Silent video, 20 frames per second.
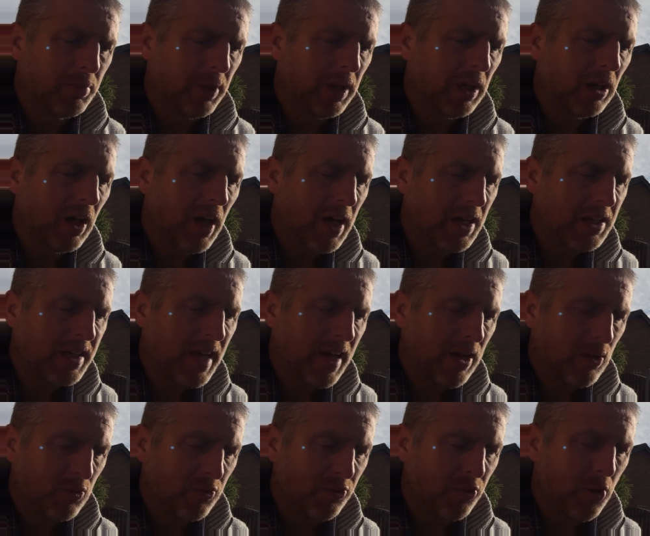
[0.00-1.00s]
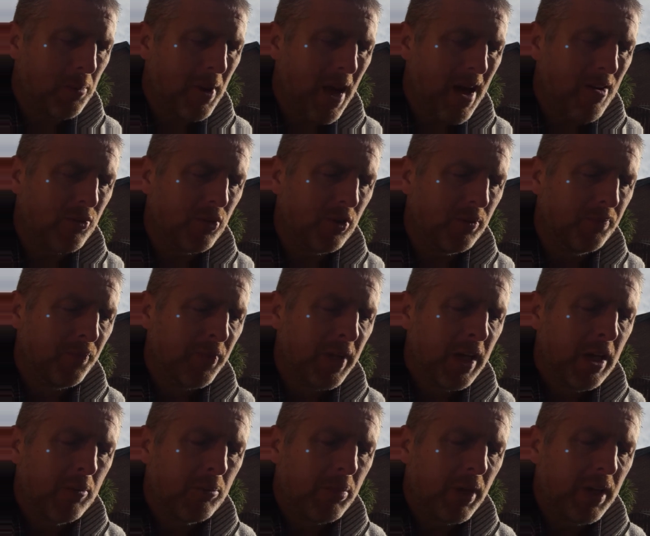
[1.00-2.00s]
being let down from heaven
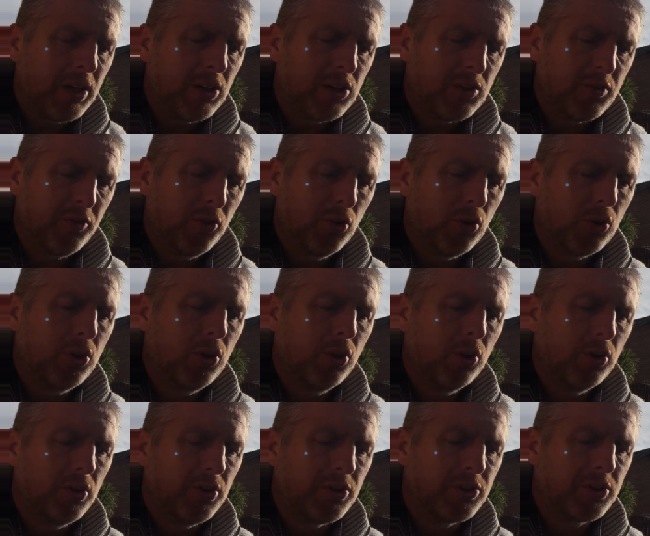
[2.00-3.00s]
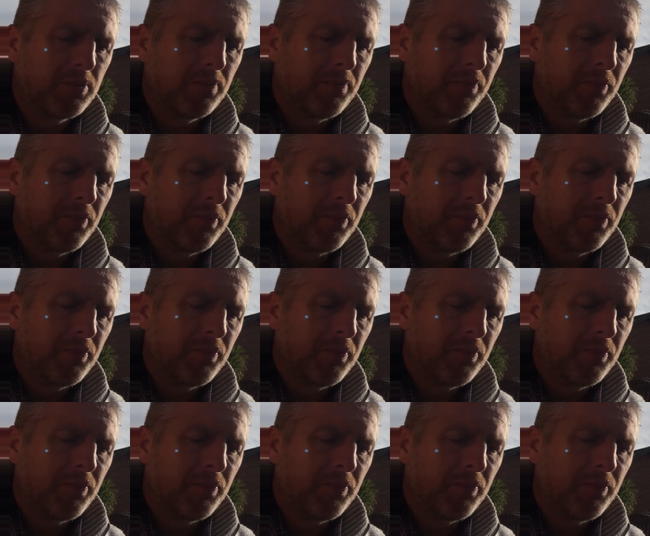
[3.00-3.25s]
by its four corners,